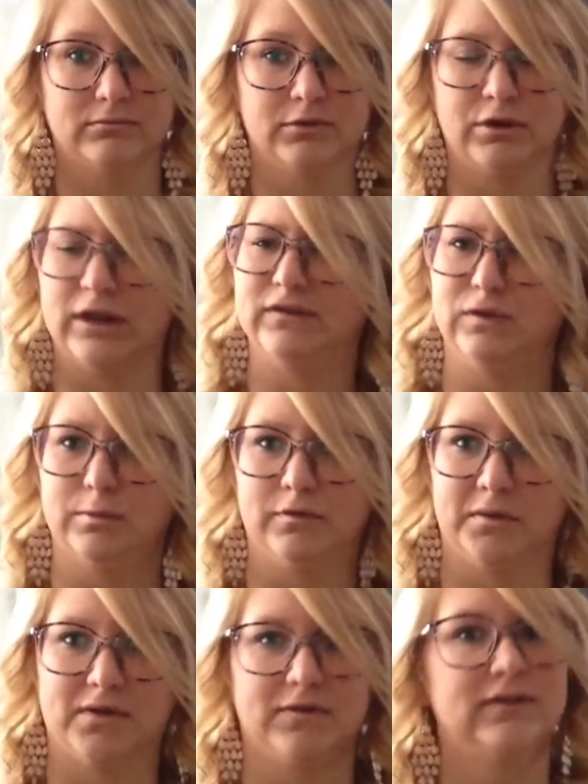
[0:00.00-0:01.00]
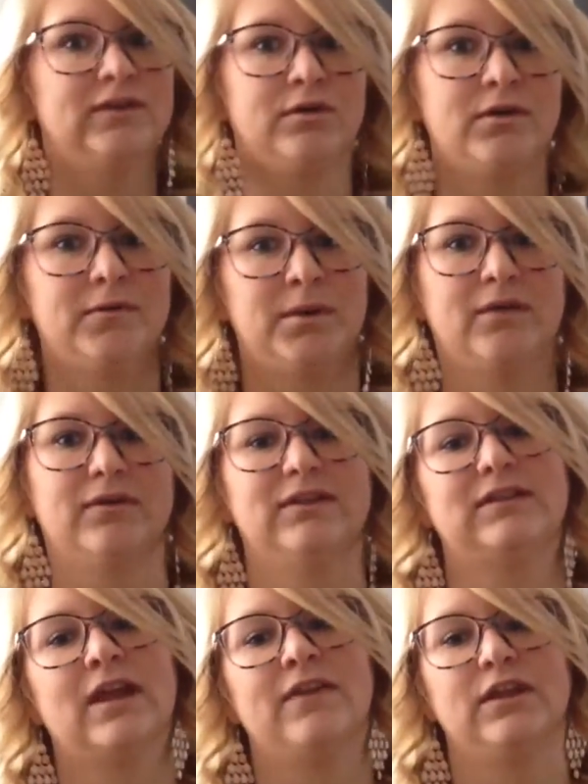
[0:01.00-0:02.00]
not soup for breakfast, cereal for breakfast,
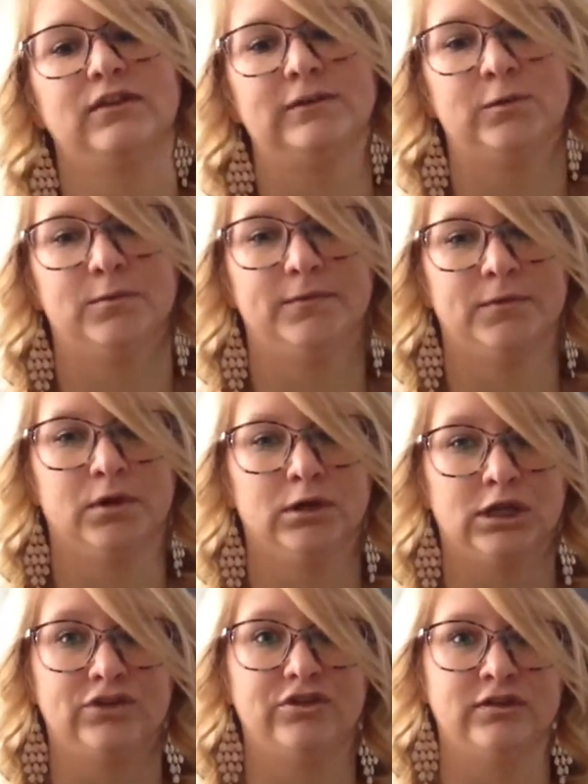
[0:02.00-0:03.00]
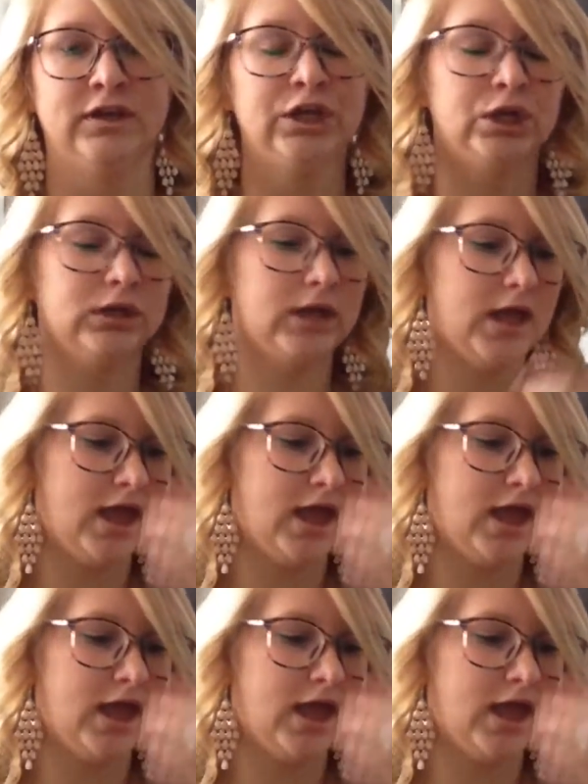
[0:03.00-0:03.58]
and then soup for lunch and dinner.